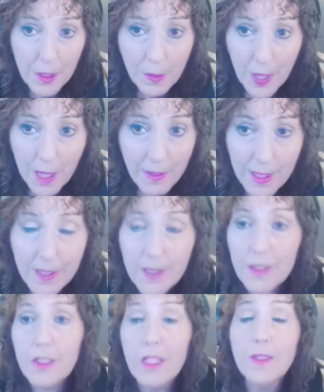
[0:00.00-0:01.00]
You've got this
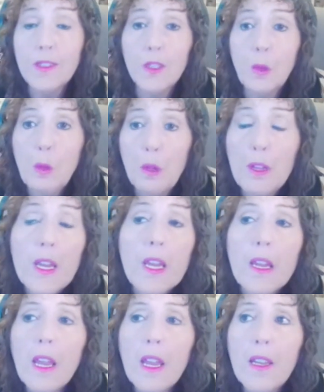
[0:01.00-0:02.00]
tool.
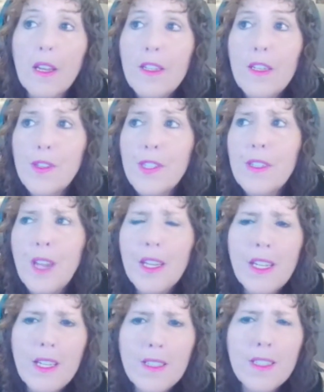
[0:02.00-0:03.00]
And I used it and I
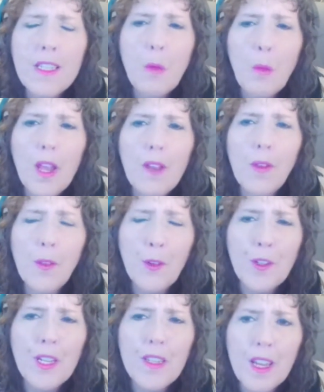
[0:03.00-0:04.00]
easily went
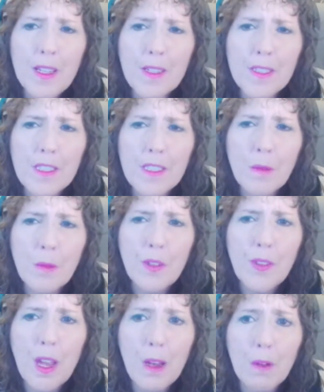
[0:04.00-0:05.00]
30 days
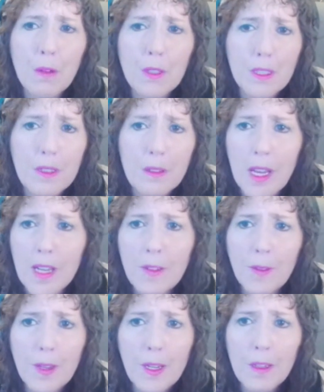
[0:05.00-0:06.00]
without
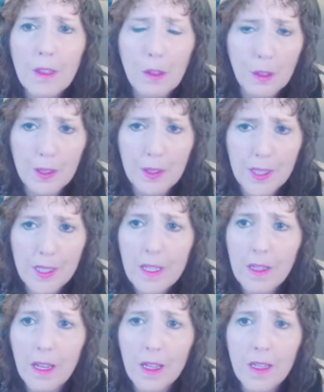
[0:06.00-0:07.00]
anything cooked.
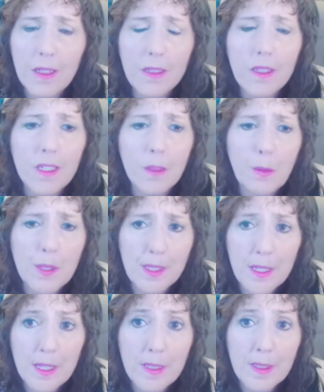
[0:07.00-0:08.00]
And it was
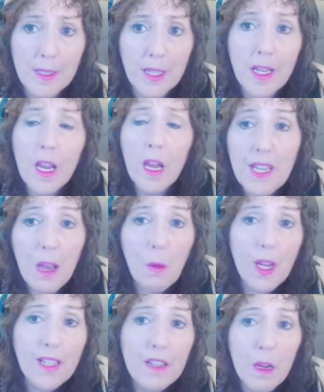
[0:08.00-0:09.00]
easy. Now
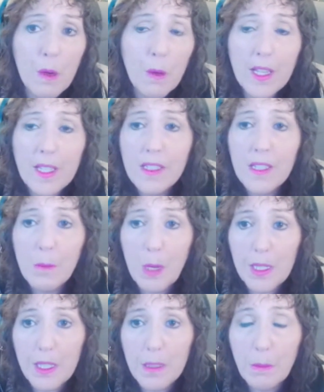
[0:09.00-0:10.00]
I know anytime I
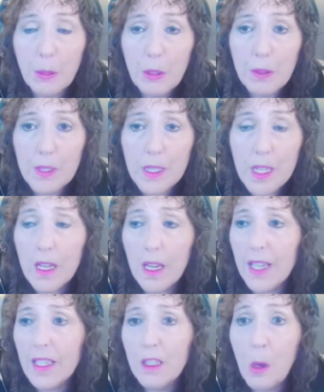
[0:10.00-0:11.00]
need a boost,
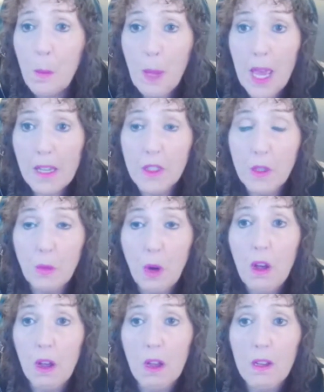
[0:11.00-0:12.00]
I can go back to
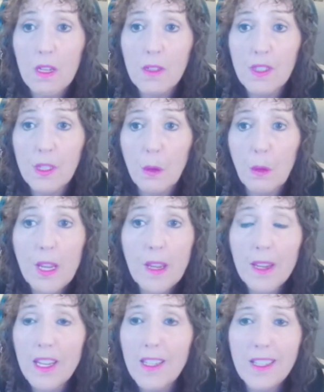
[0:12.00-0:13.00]
raw. So
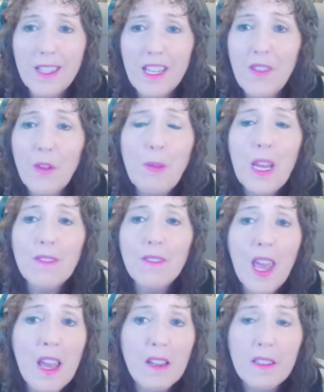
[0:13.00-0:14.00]
it even made
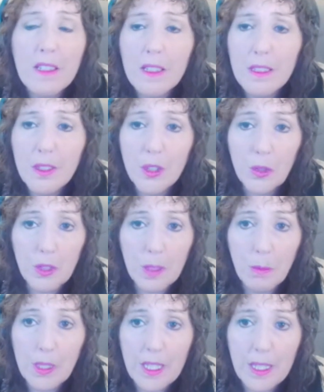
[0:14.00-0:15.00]
that
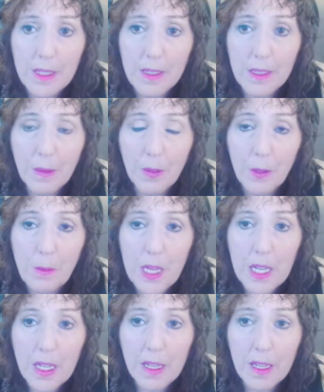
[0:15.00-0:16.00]
extremely easy for
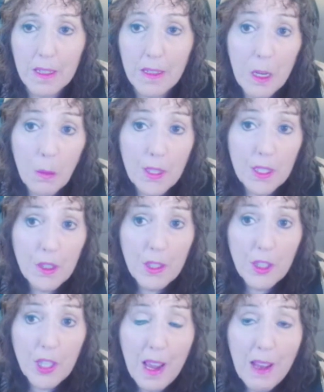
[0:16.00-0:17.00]
me and was a good
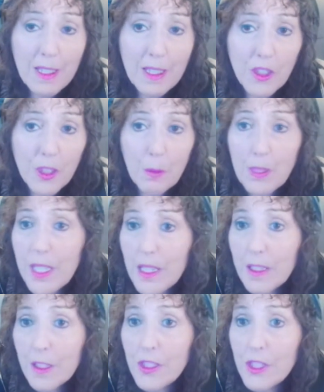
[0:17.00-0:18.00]
challenge. Don't we need a
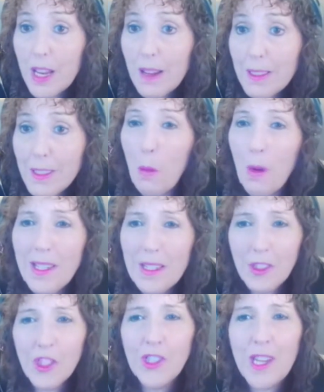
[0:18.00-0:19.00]
good challenge? Why
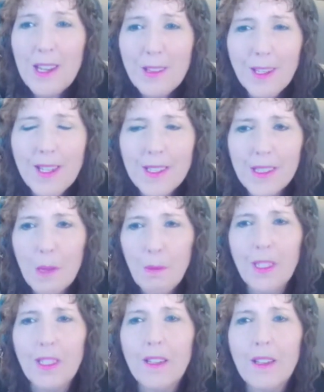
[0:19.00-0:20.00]
not shake things up and get